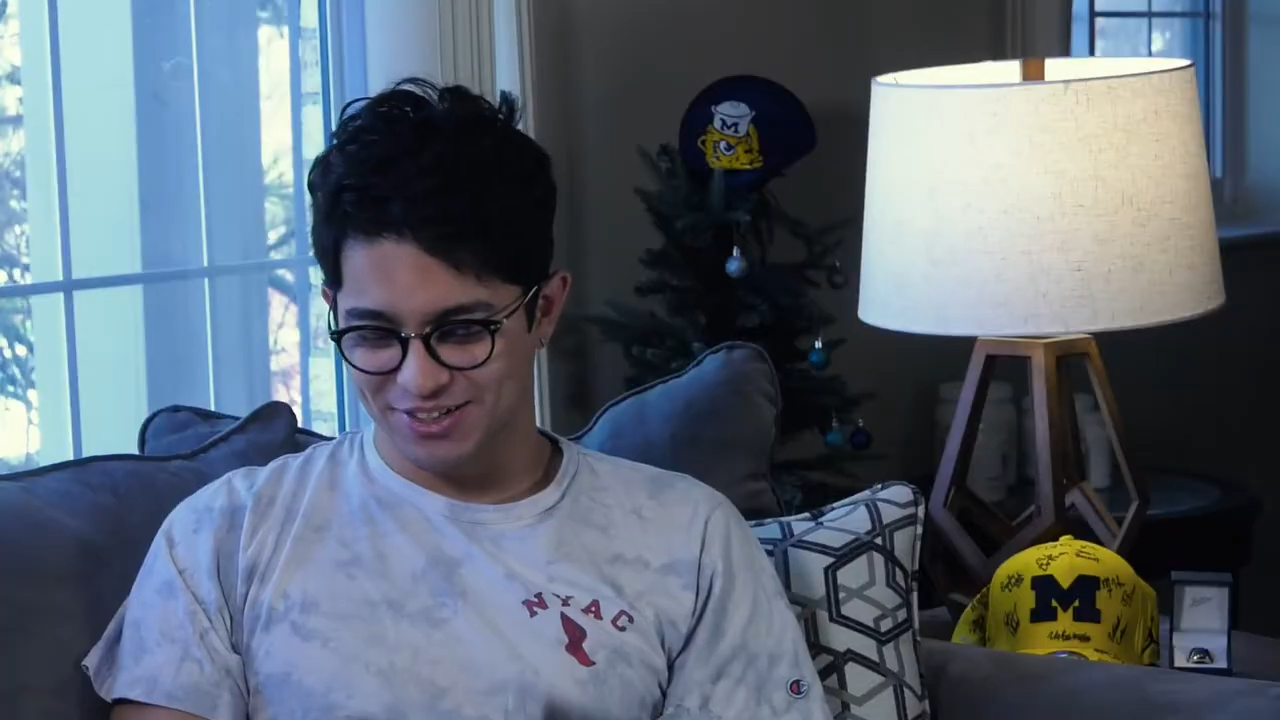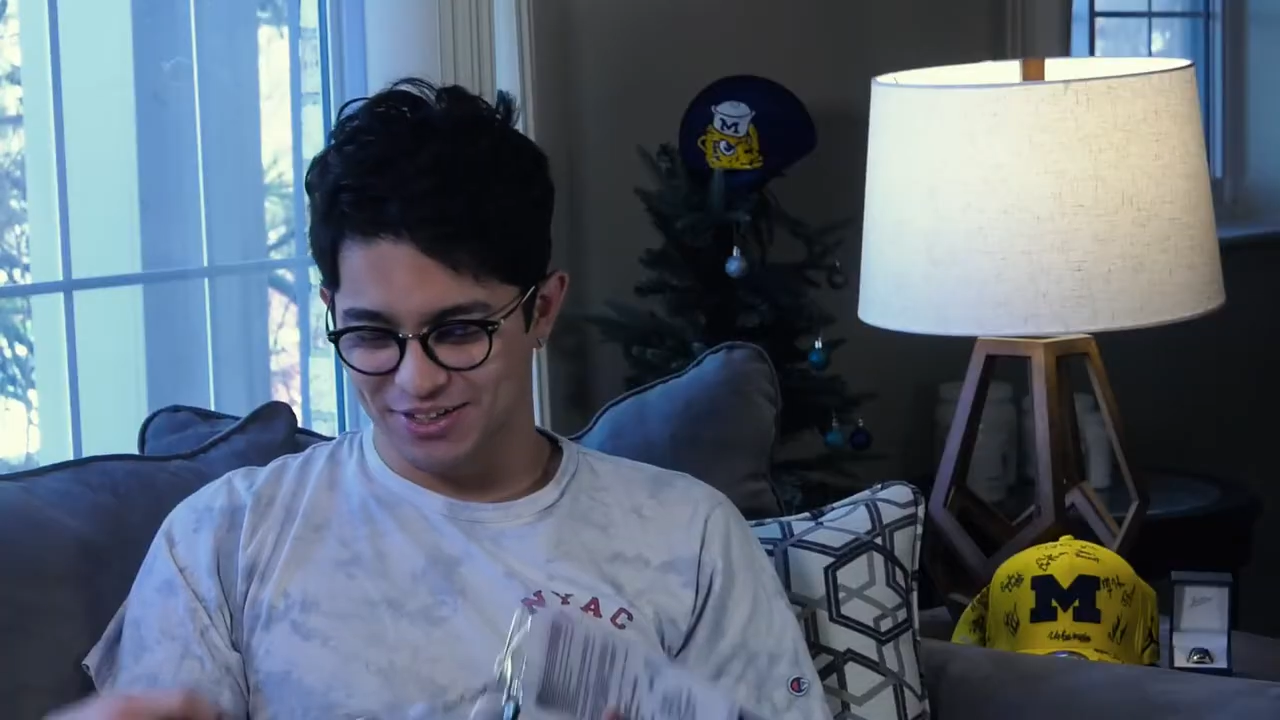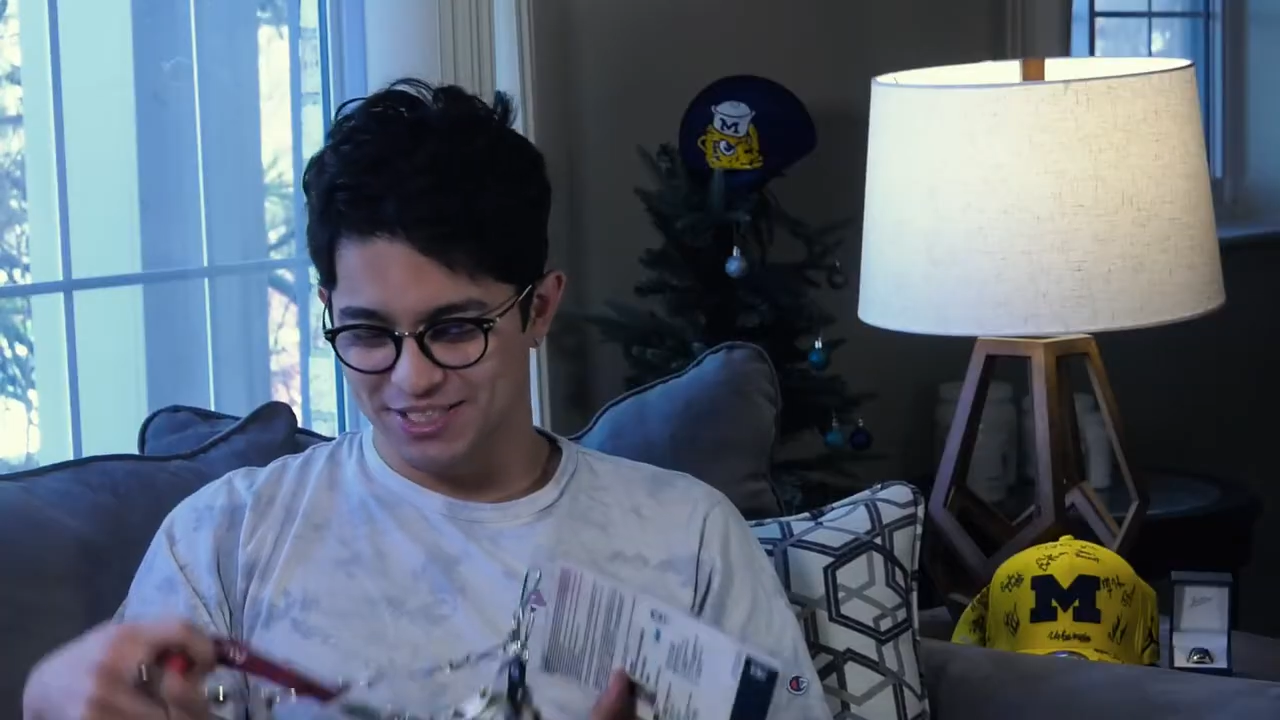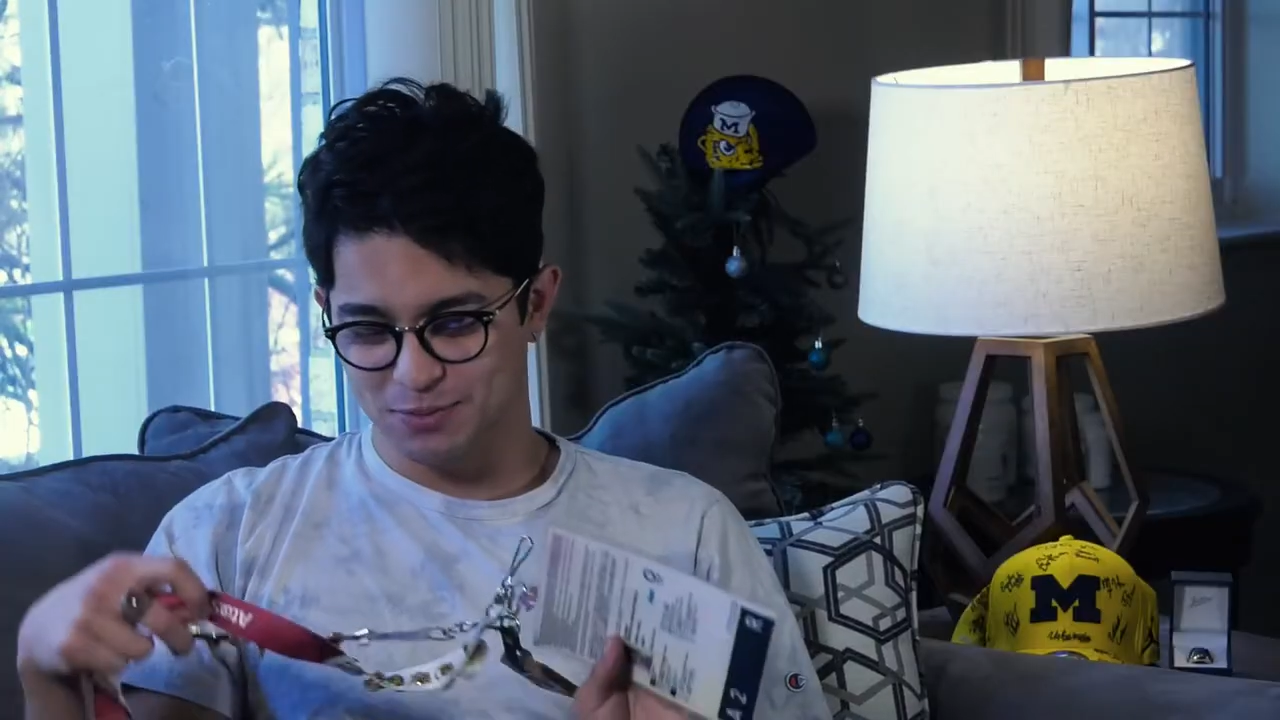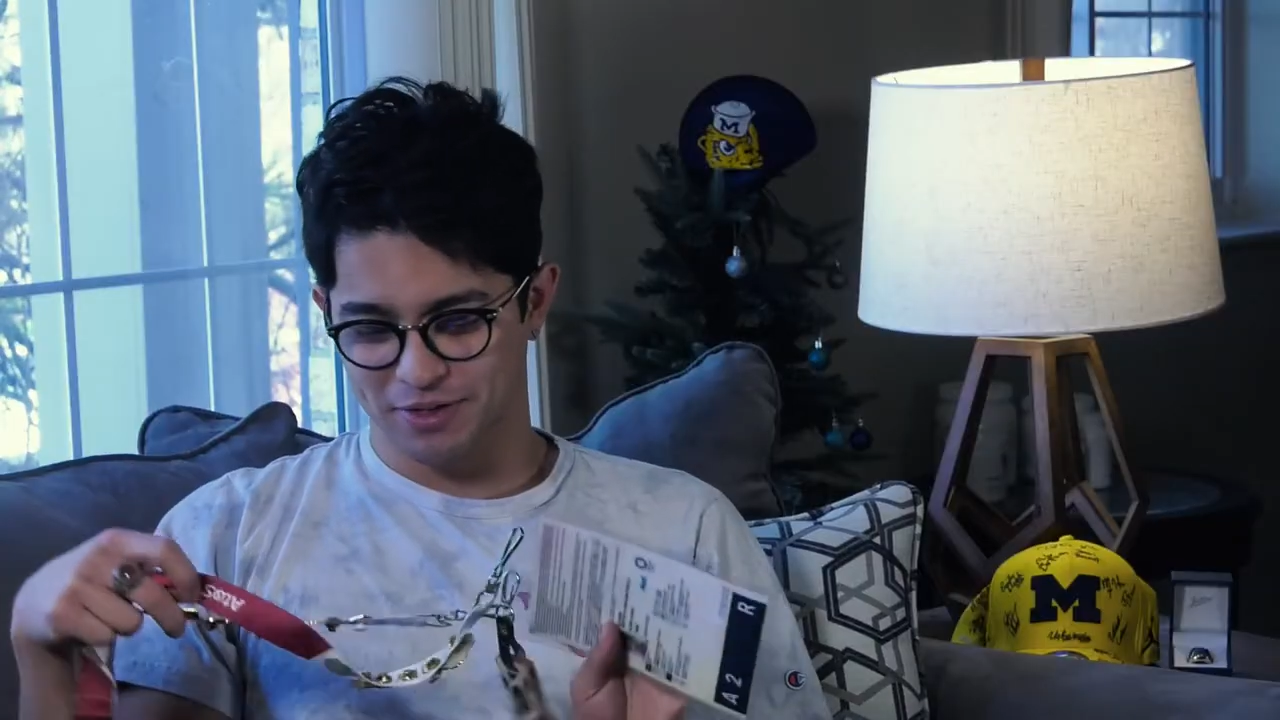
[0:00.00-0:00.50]
so
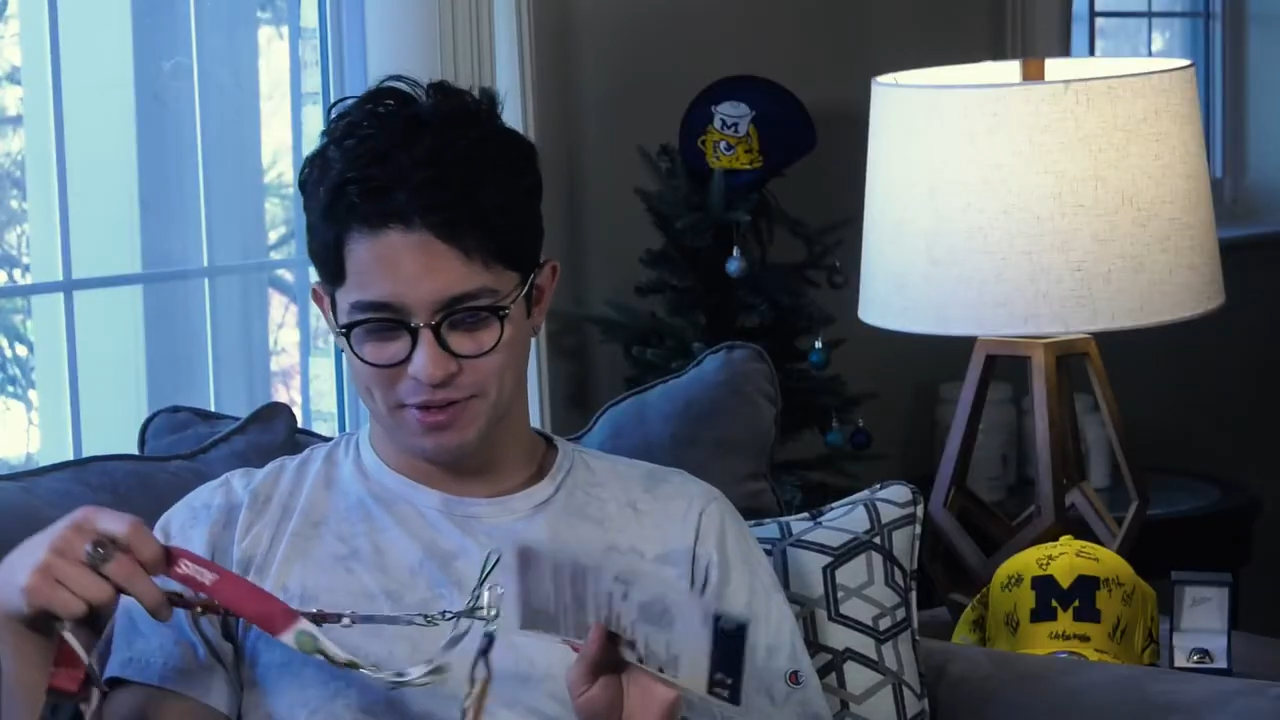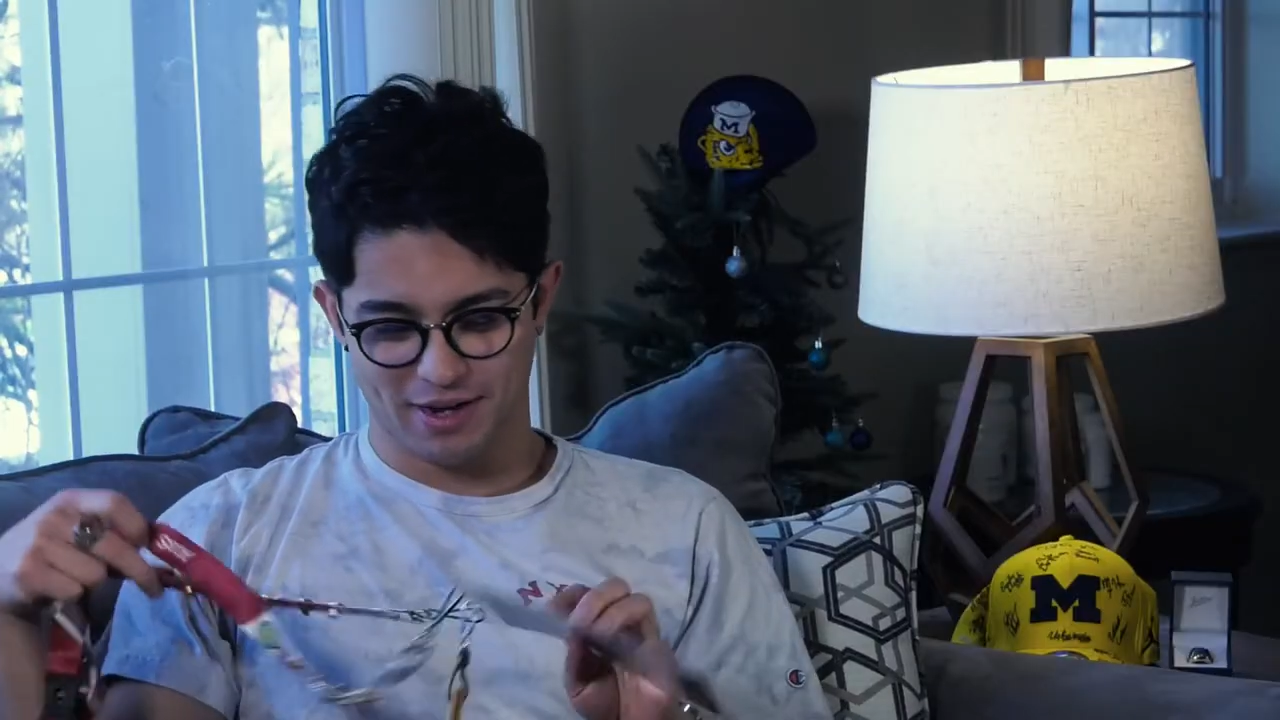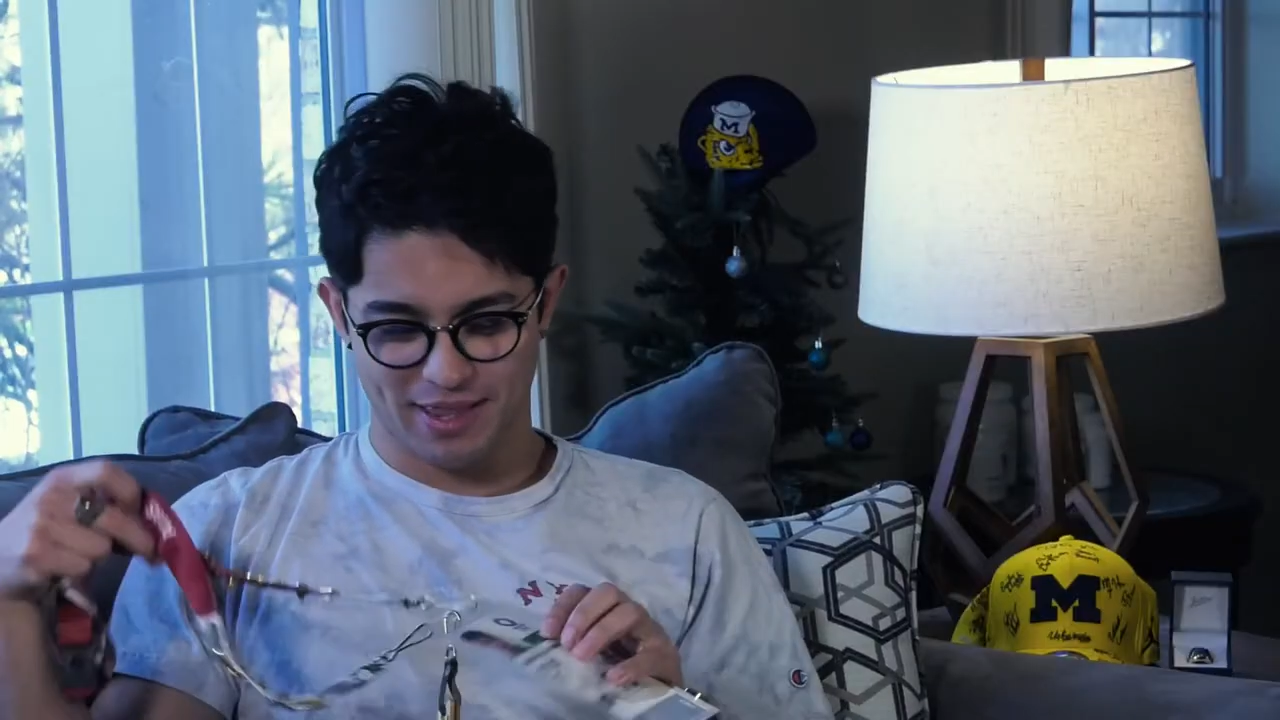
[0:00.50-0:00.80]
this is one